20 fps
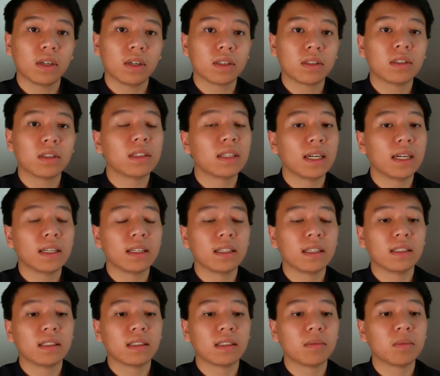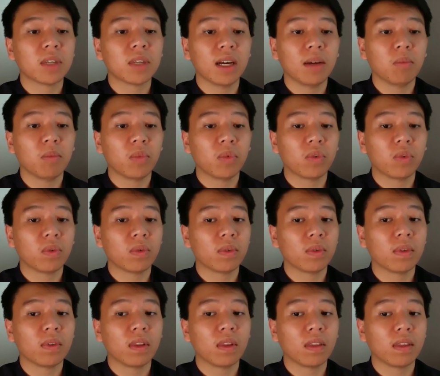structured data is sometimes
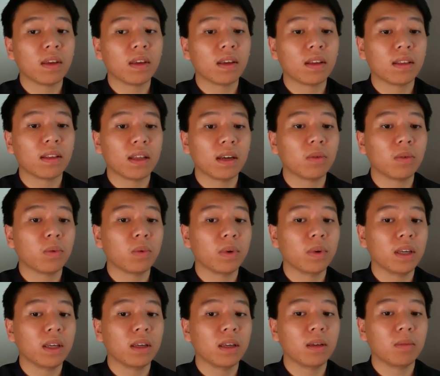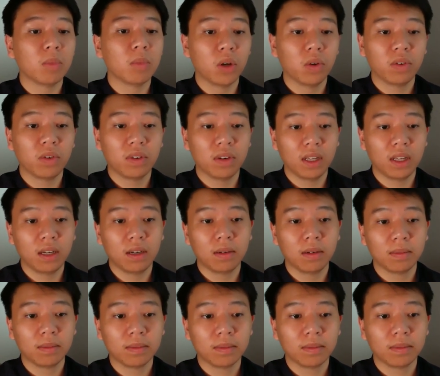the thing that we most need.